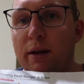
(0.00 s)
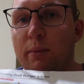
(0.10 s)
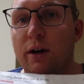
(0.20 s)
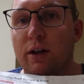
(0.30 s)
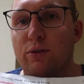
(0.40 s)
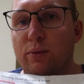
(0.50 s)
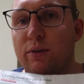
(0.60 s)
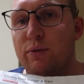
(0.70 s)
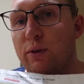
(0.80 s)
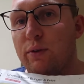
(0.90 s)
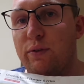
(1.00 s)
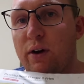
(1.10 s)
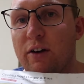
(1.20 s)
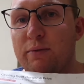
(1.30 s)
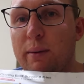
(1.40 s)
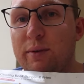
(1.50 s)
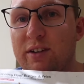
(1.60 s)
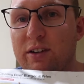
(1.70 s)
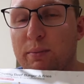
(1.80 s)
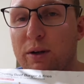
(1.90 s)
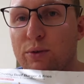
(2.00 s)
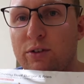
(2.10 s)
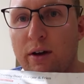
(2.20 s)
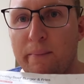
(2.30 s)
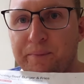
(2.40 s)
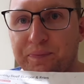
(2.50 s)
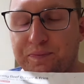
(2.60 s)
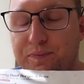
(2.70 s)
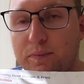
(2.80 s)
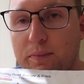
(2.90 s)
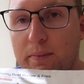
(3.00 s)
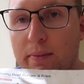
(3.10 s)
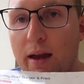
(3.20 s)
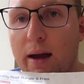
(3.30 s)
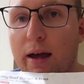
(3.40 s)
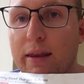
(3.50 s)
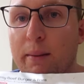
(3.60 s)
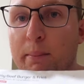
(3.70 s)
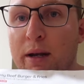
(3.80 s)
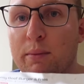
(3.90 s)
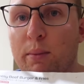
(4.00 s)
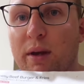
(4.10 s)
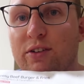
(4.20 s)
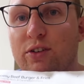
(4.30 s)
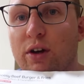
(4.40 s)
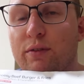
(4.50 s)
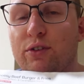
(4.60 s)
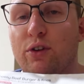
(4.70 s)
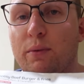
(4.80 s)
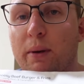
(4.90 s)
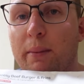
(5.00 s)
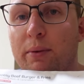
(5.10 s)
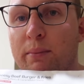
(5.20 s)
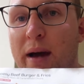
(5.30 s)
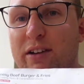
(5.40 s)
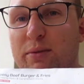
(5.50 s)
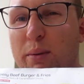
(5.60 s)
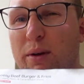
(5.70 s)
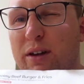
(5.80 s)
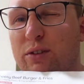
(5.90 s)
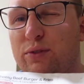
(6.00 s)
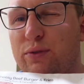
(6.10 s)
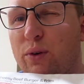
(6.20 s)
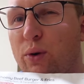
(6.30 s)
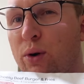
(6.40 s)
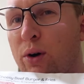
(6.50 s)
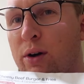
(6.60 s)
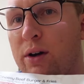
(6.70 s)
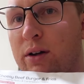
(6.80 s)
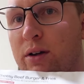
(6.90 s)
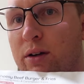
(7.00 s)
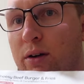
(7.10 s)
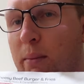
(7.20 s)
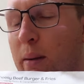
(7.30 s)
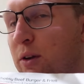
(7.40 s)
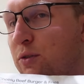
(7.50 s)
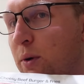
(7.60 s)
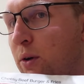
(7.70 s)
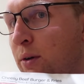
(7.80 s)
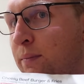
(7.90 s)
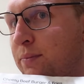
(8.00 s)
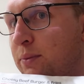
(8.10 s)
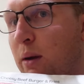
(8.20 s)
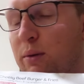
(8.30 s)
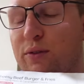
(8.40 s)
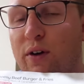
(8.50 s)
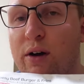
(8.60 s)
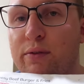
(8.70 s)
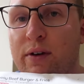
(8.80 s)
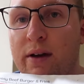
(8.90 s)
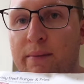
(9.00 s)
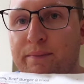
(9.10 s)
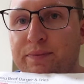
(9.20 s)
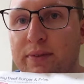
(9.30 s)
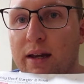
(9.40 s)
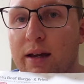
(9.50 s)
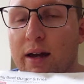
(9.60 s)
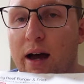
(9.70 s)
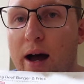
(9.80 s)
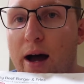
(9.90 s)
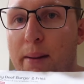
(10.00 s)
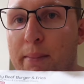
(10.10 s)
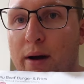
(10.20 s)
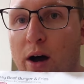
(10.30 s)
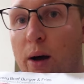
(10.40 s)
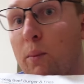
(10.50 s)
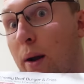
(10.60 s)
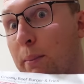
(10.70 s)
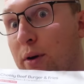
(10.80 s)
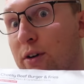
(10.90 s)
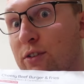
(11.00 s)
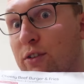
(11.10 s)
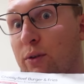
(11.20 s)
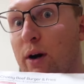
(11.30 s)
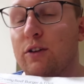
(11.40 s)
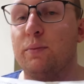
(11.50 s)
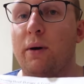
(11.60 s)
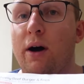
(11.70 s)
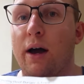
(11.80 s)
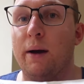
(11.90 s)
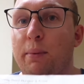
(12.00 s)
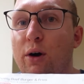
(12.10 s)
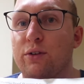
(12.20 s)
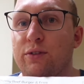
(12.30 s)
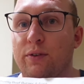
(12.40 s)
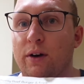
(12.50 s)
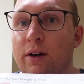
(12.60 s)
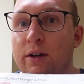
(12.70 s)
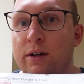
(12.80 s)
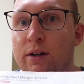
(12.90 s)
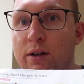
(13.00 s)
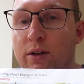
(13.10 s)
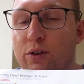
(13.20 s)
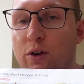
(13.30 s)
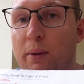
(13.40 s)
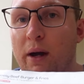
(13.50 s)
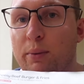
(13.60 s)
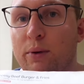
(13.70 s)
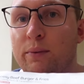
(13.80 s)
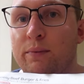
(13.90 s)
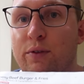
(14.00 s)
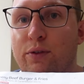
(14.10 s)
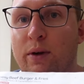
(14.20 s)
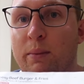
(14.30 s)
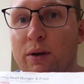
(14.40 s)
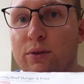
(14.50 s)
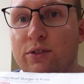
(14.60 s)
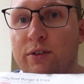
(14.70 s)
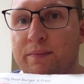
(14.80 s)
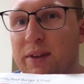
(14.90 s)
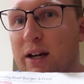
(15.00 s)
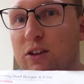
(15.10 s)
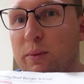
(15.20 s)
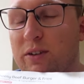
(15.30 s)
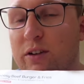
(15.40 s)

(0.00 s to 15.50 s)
you might get 3, 4, 5, maybe 6 meals. Minimum they serve is 2 people, maximum I think is 4, maybe it's more, maybe it's 5. I'm one person, so I just buy a box for 2 people, 3 meals, and it gets me